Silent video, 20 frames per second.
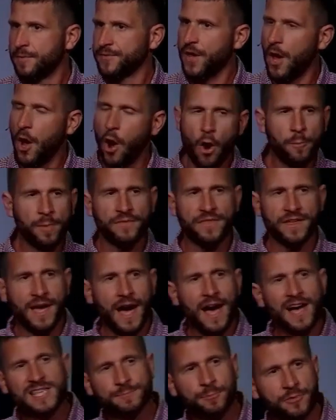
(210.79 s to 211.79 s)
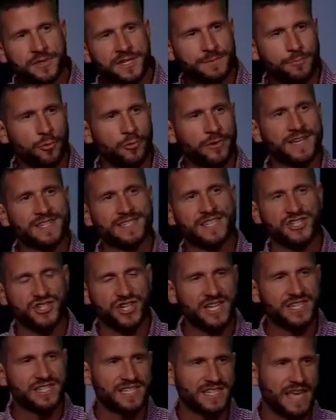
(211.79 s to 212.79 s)
But the hope of the gospel this morning is that
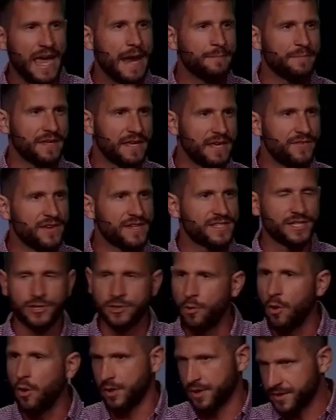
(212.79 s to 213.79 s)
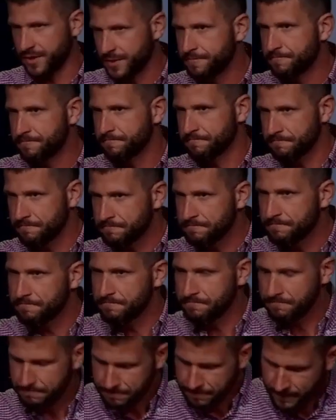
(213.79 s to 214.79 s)
Jesus came to give us a new heart.
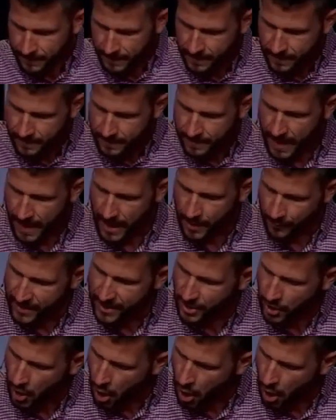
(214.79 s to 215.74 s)
And we